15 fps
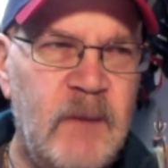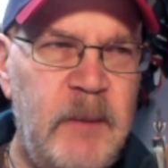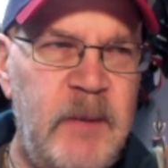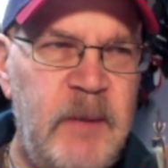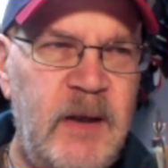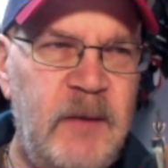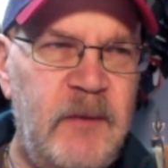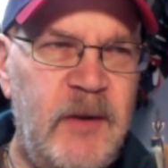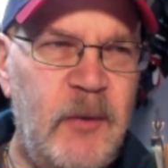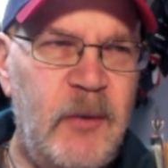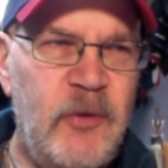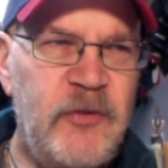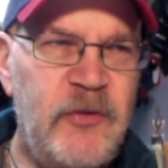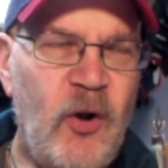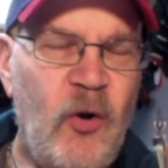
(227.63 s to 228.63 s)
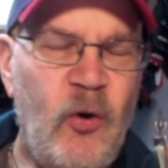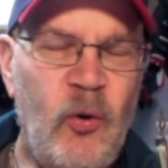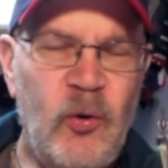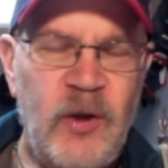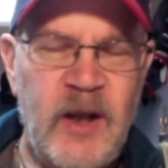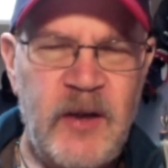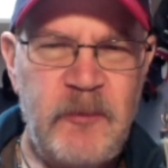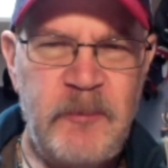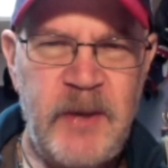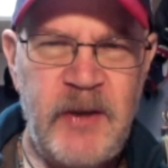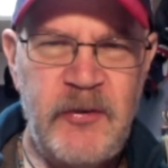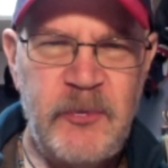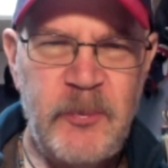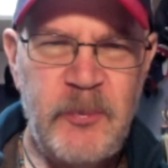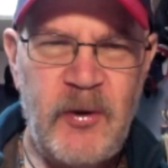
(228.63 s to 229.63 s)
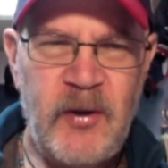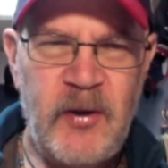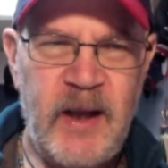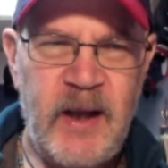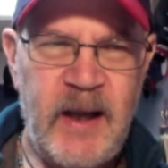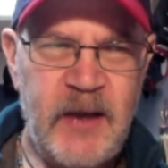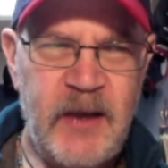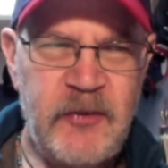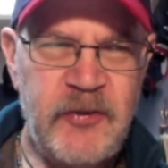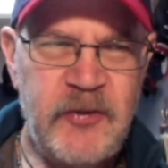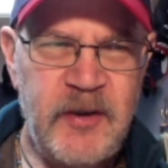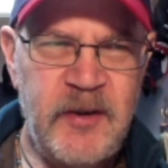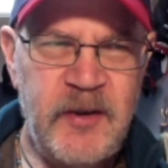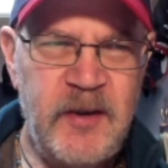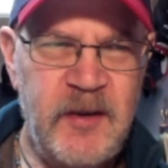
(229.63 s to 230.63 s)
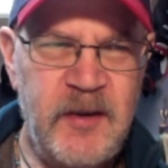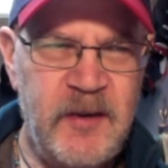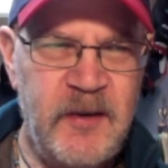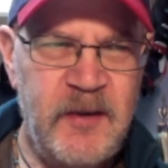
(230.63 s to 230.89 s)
I mean, there wasn't a whole lot of baseball action